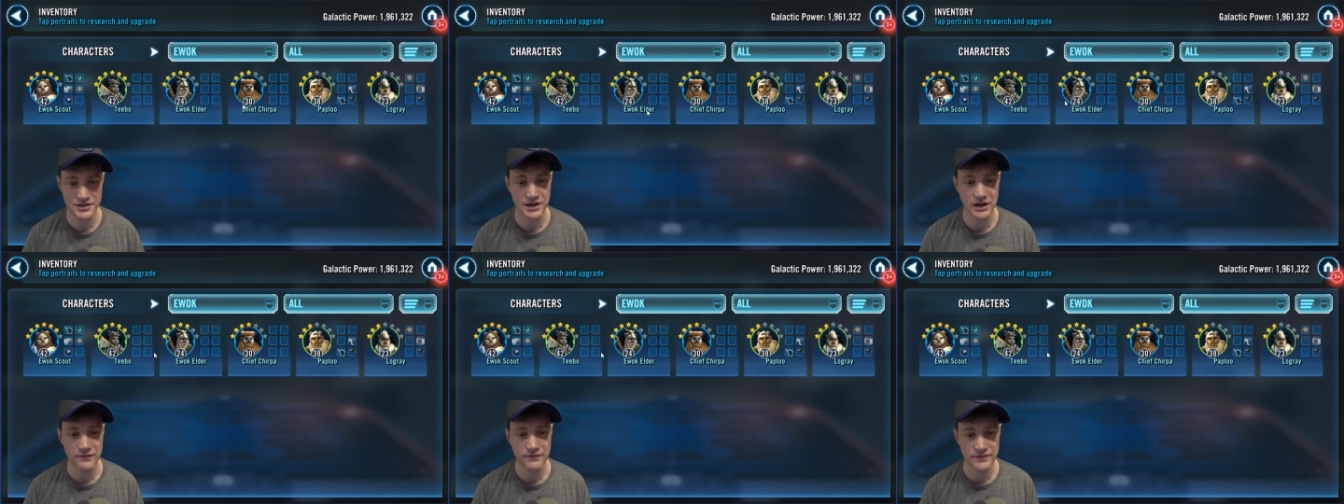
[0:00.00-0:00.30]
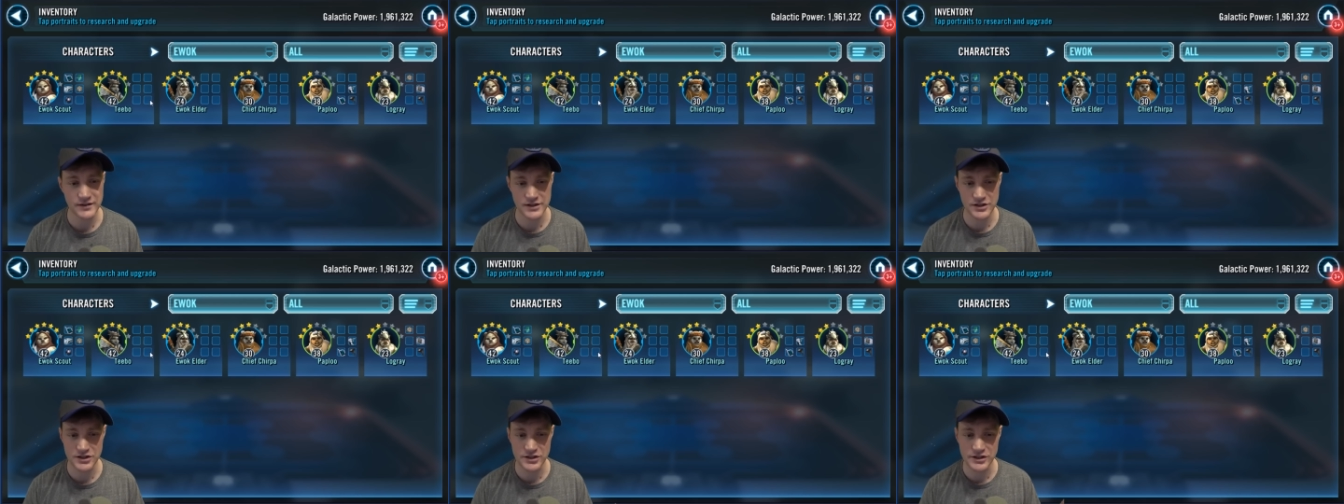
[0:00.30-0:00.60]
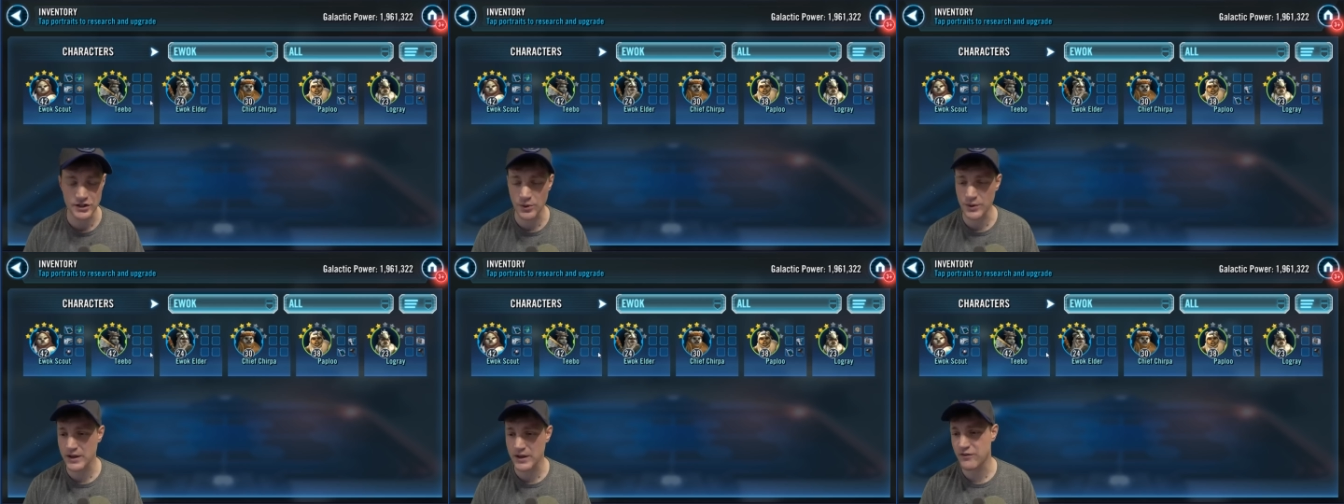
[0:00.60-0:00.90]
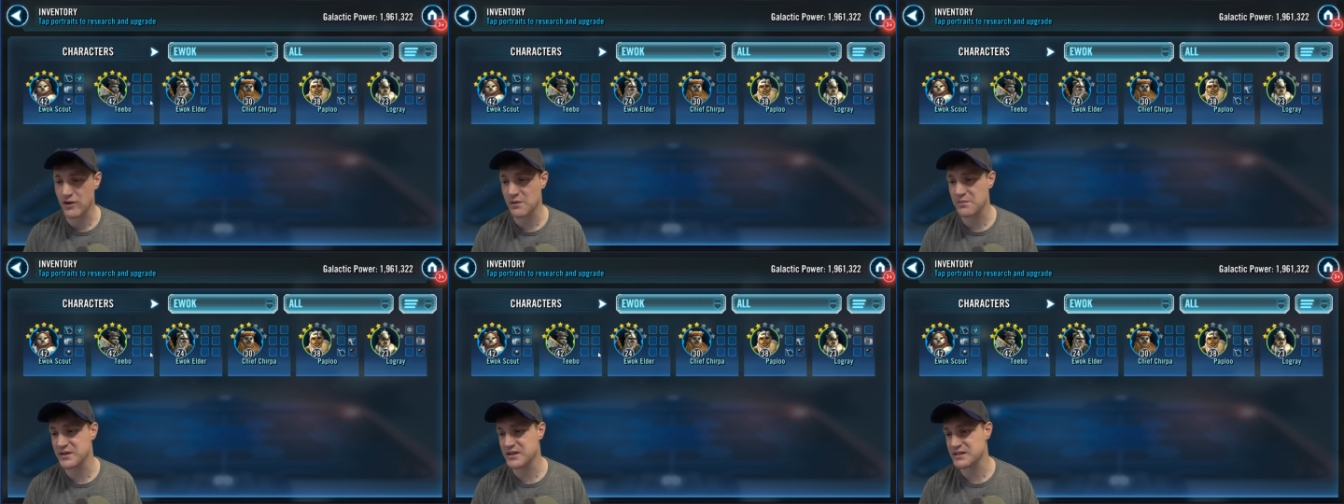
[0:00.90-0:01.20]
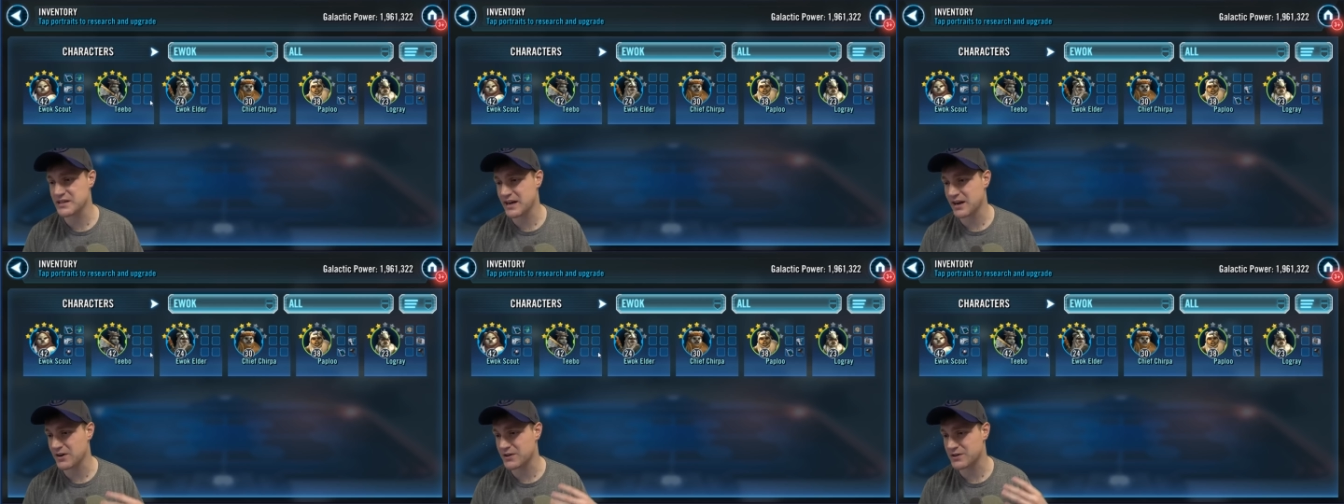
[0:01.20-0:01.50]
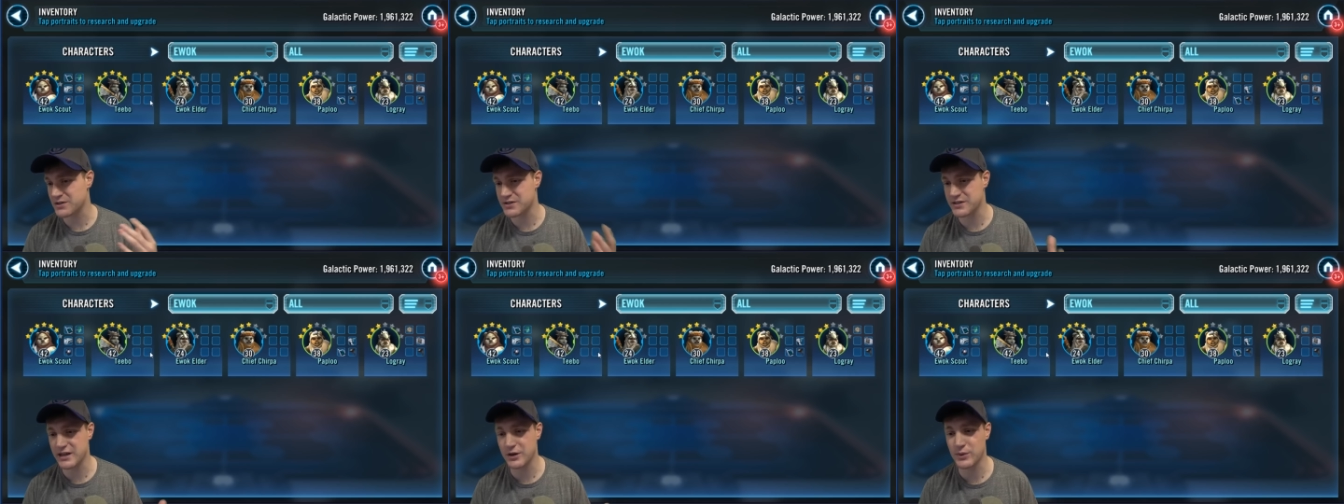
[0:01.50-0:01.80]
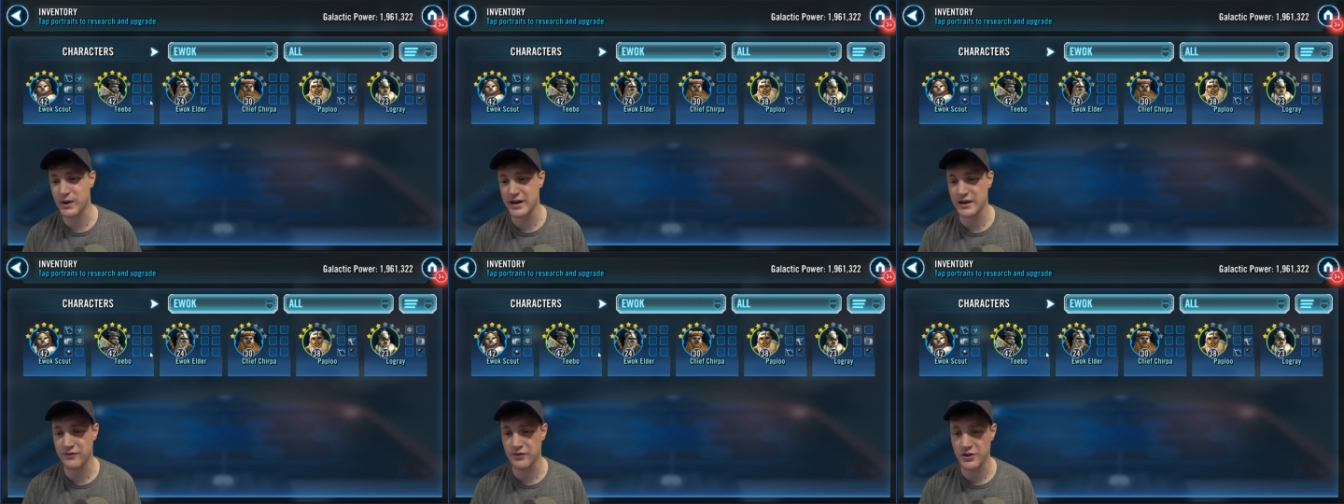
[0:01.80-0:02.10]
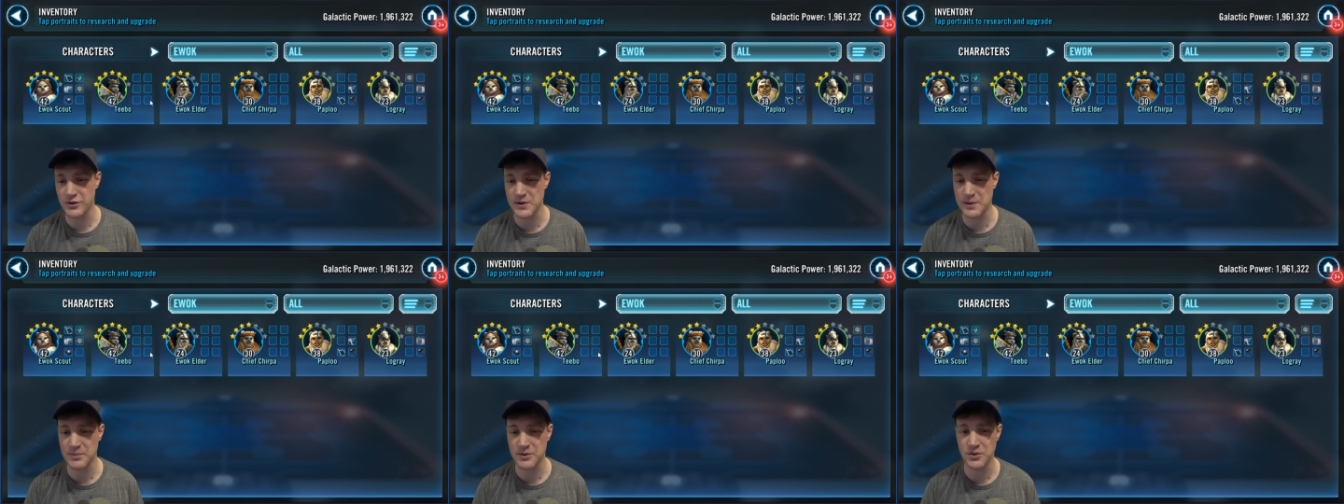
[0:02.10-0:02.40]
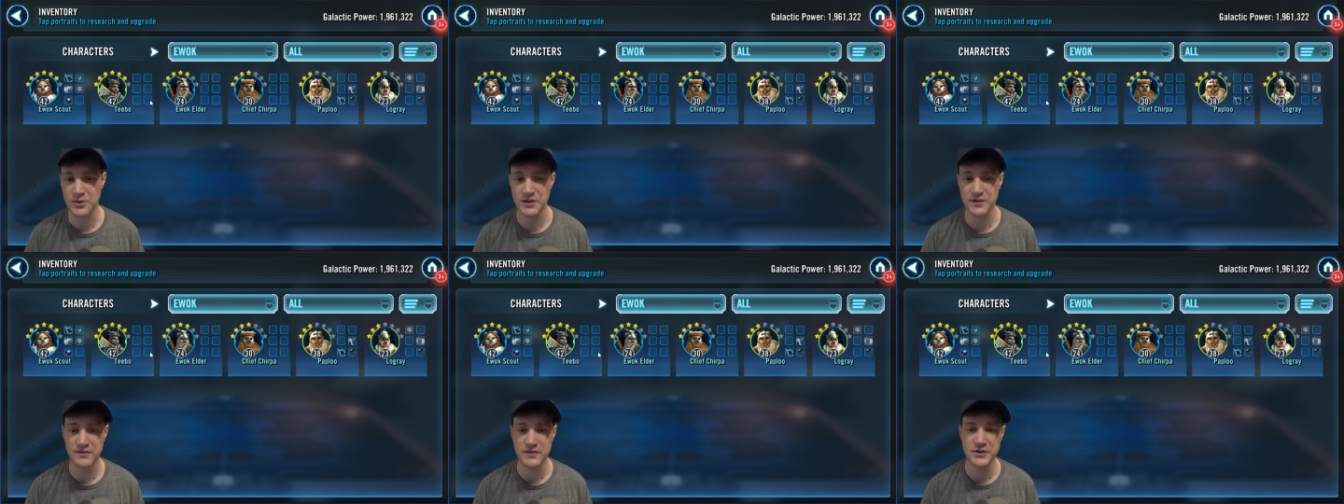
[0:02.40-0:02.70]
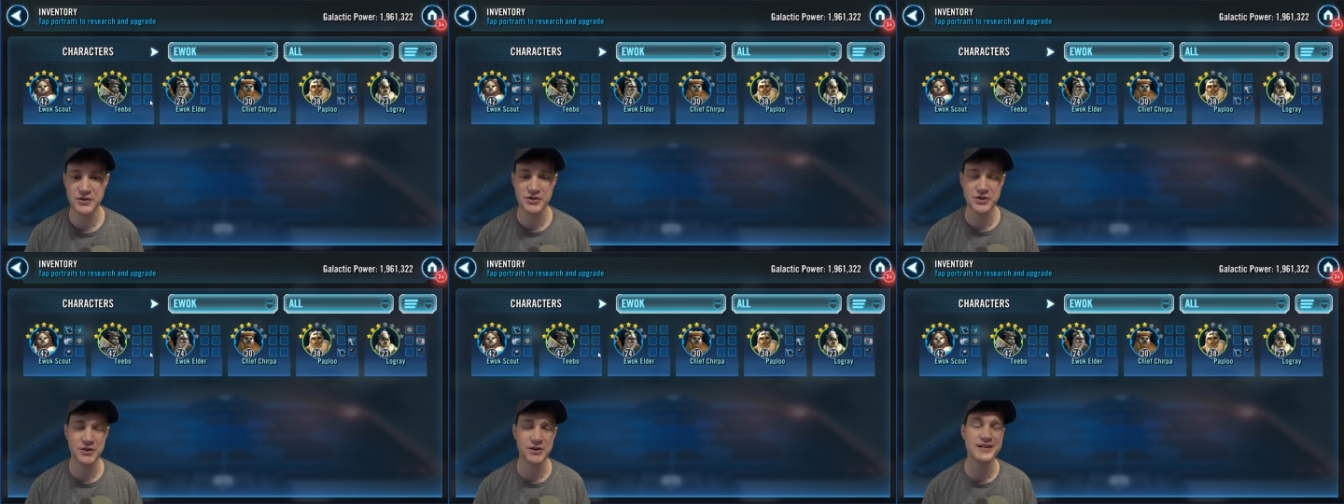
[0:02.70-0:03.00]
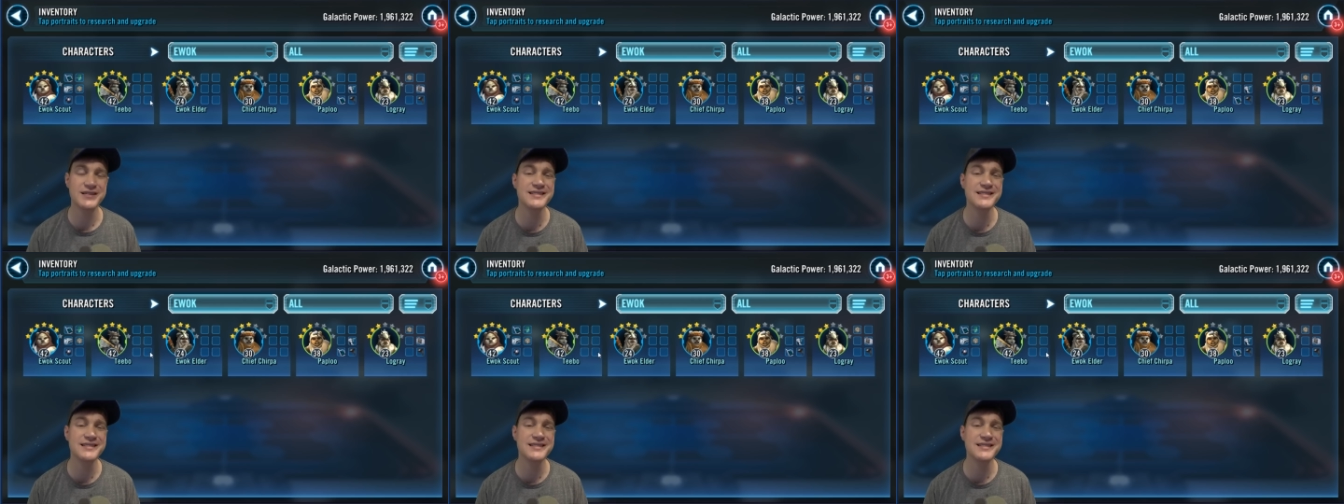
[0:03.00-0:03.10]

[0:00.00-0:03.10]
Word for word: Start slowly farming these characters to get ready for 3PO in the future.